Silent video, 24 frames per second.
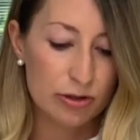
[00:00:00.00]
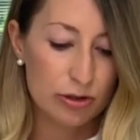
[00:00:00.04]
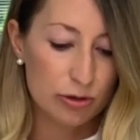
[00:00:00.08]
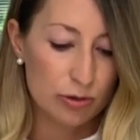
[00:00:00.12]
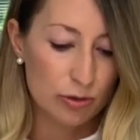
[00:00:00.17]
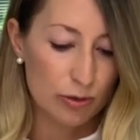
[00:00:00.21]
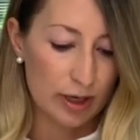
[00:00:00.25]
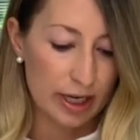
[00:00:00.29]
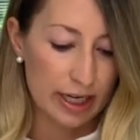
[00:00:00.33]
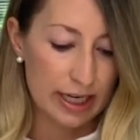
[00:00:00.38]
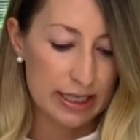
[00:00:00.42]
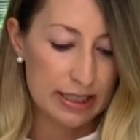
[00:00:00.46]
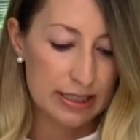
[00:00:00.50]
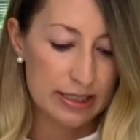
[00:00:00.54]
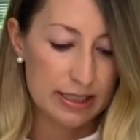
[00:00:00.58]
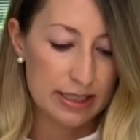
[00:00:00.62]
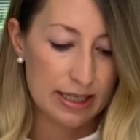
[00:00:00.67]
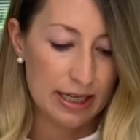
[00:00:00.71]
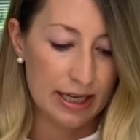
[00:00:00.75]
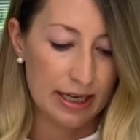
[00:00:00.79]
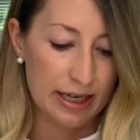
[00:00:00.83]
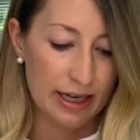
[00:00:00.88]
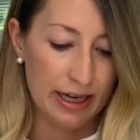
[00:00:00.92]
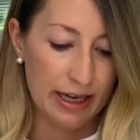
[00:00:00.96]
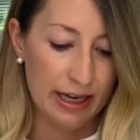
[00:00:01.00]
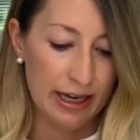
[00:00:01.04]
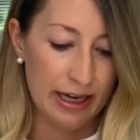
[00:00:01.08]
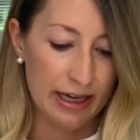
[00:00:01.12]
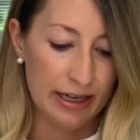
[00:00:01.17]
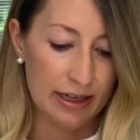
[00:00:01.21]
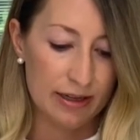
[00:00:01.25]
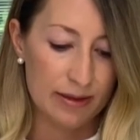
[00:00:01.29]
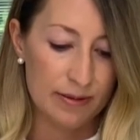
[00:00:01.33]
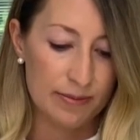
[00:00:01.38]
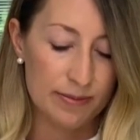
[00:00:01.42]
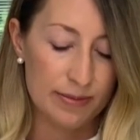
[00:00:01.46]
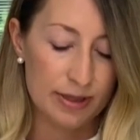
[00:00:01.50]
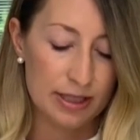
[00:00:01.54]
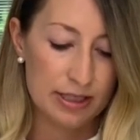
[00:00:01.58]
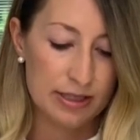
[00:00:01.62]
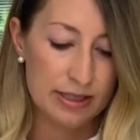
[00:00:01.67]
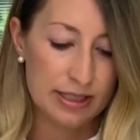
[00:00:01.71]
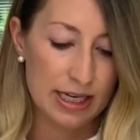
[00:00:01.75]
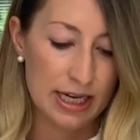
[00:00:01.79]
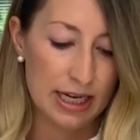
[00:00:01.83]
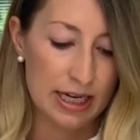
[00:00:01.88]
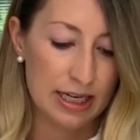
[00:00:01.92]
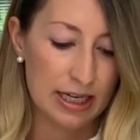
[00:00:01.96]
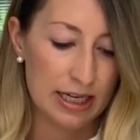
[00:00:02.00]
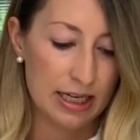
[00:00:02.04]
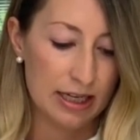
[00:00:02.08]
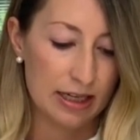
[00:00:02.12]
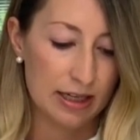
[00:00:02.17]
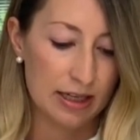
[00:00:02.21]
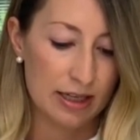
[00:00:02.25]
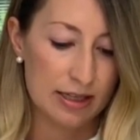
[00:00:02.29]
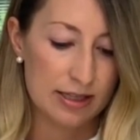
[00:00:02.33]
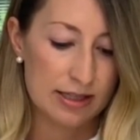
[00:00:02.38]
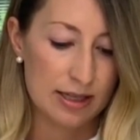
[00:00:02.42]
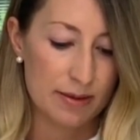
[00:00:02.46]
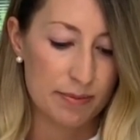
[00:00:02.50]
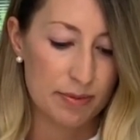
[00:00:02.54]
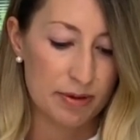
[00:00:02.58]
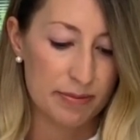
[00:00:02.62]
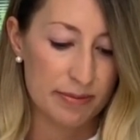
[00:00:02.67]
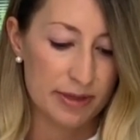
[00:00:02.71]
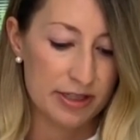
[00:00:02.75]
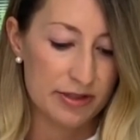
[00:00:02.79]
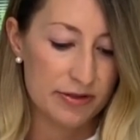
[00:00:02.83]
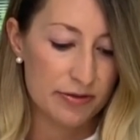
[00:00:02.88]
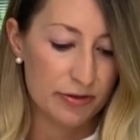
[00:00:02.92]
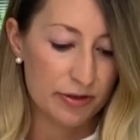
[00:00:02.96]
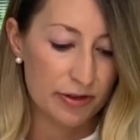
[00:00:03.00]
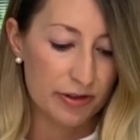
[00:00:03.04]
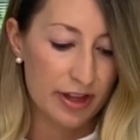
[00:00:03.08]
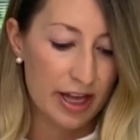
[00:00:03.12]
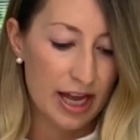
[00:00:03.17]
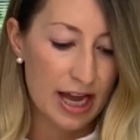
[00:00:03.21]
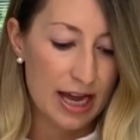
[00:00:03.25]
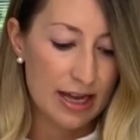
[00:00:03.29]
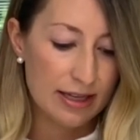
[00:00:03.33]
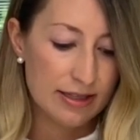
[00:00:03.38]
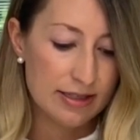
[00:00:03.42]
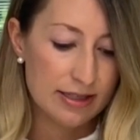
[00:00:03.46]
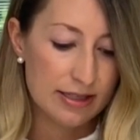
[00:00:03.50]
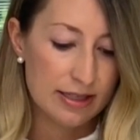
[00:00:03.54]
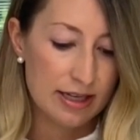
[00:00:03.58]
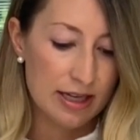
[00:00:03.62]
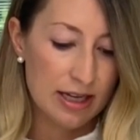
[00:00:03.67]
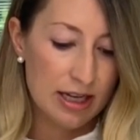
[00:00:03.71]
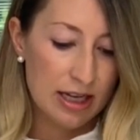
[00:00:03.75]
great, and I am taking a supplement for that.